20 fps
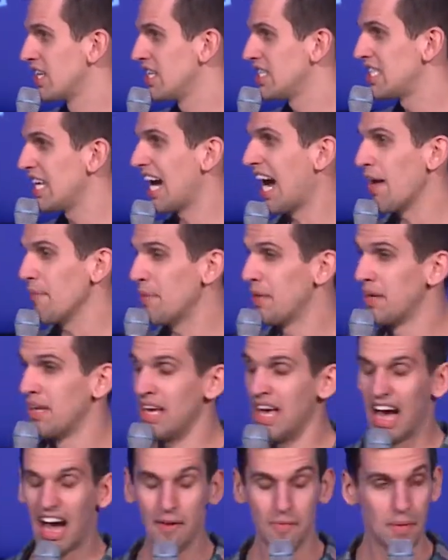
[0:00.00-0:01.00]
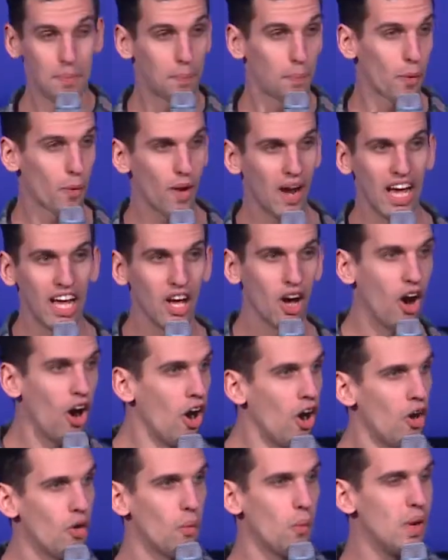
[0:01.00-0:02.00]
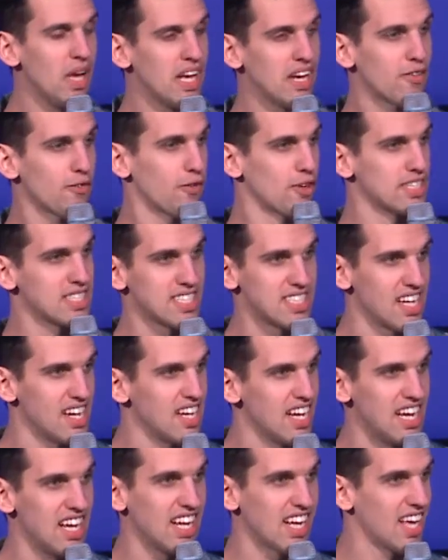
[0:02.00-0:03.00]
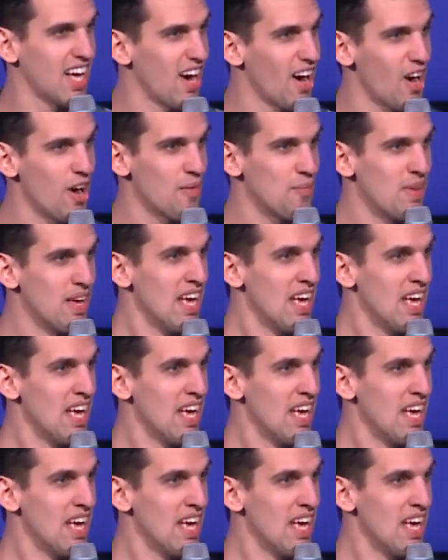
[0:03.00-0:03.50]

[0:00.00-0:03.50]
You see, I've been, I've been praying all week for Sunday to come